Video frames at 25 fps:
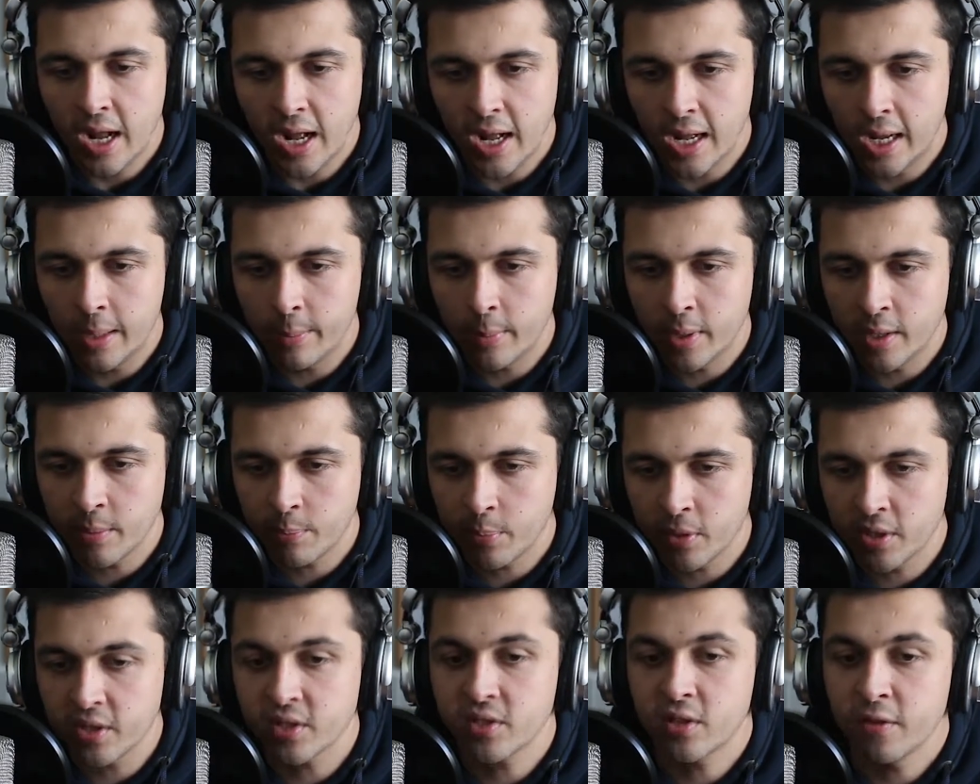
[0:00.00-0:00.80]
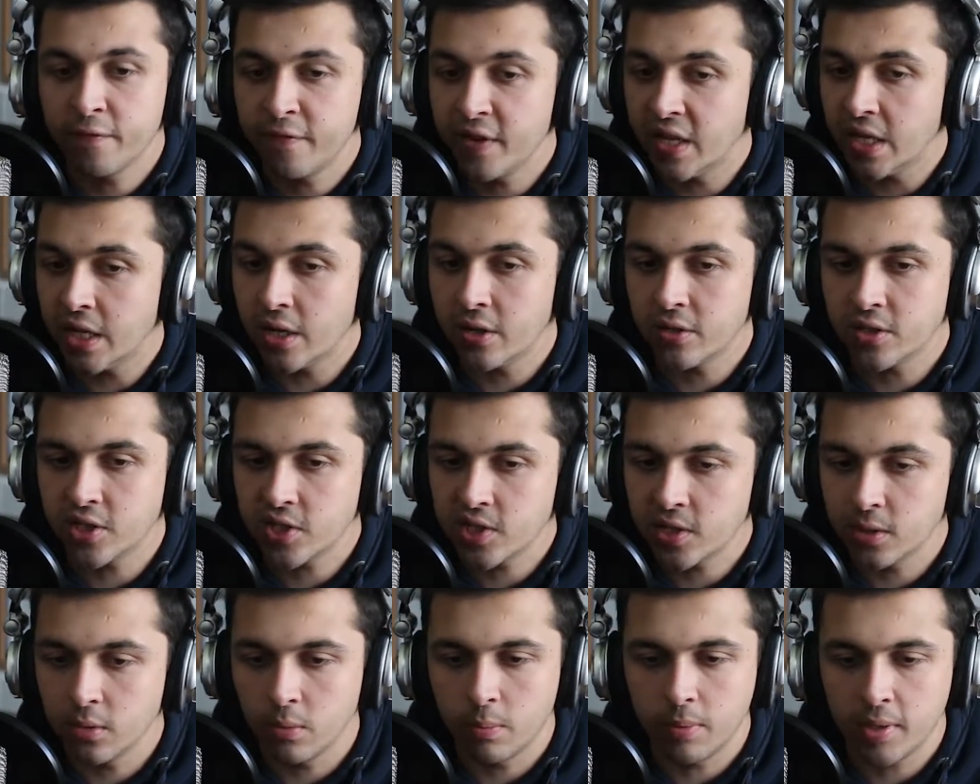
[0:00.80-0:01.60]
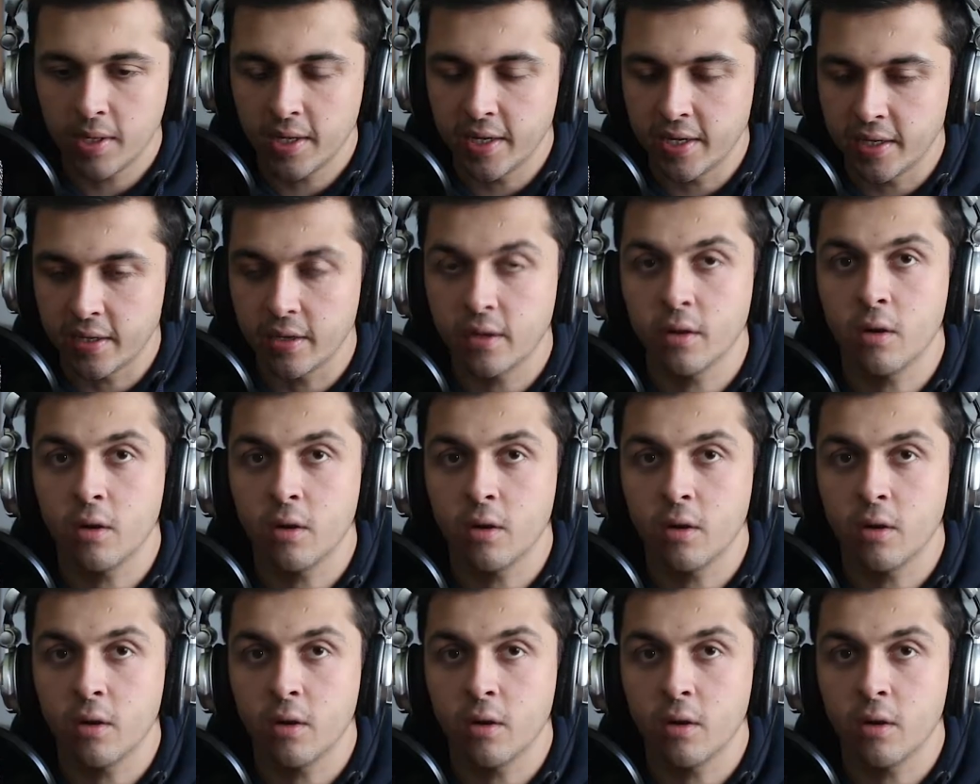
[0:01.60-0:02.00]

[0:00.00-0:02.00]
but it's the video still playing,